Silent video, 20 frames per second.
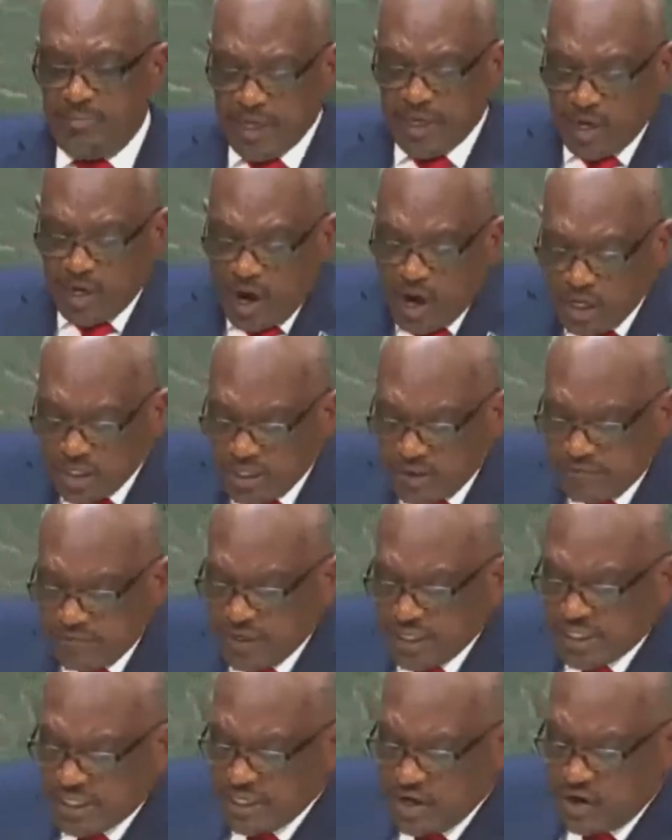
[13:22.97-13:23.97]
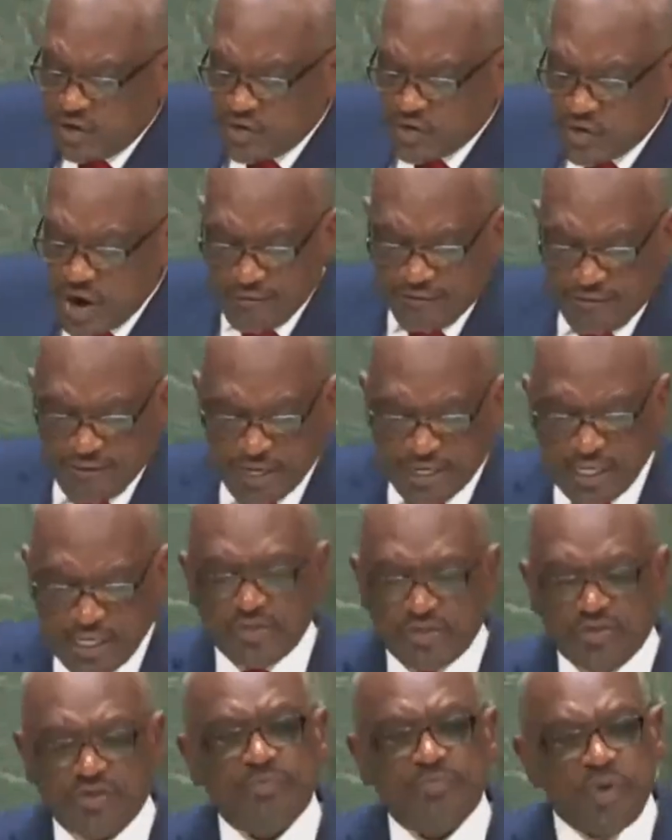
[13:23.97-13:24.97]
Because of the geographic
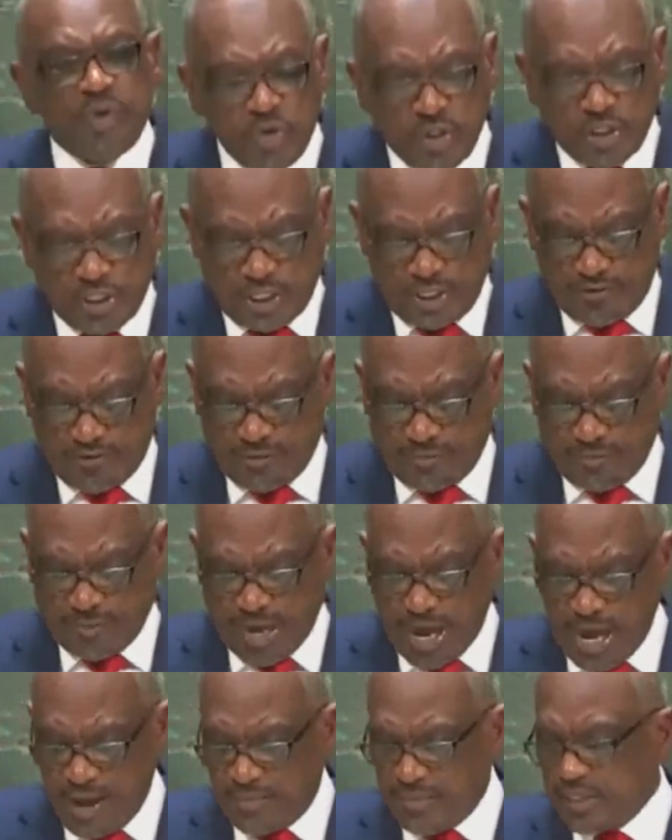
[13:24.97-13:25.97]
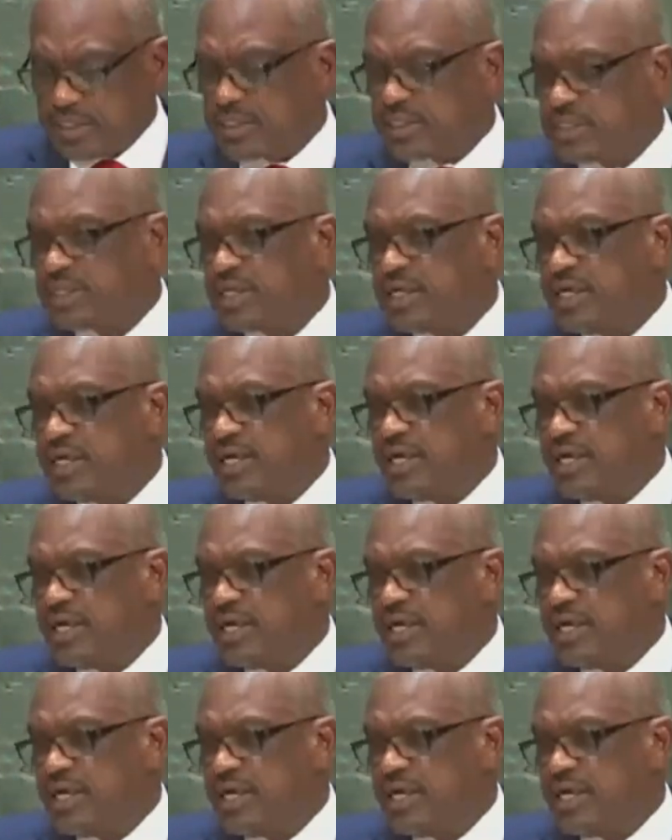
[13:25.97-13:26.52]
distribution of the Bahamas,